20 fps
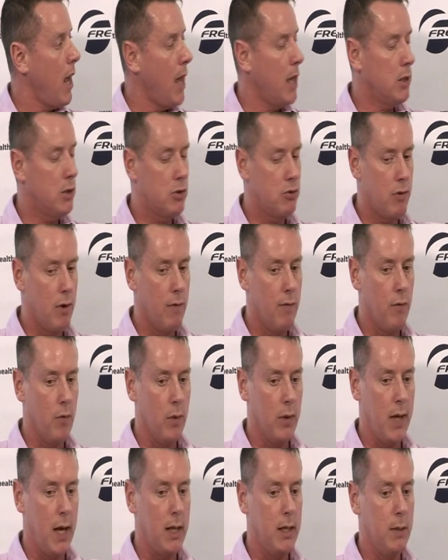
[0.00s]

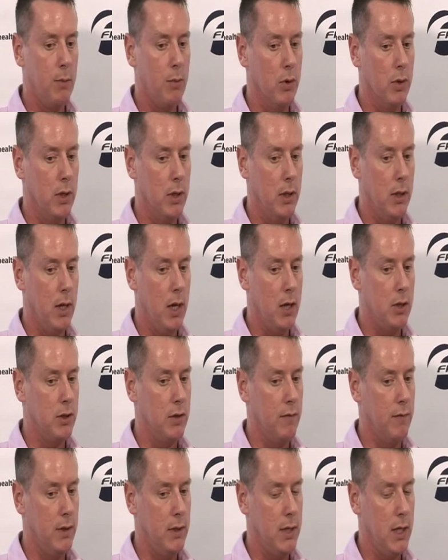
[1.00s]
straightforward antibody
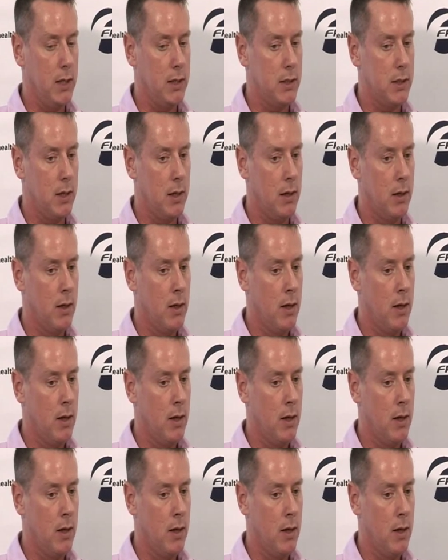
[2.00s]
HIV testing.